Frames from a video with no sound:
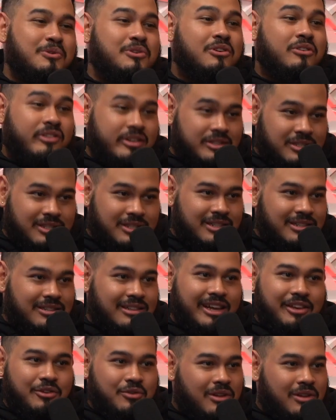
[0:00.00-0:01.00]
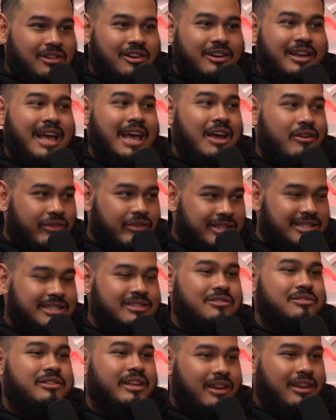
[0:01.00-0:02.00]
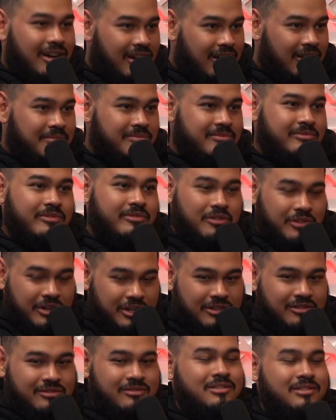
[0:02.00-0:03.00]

University. Like you can look every no single thing up for real.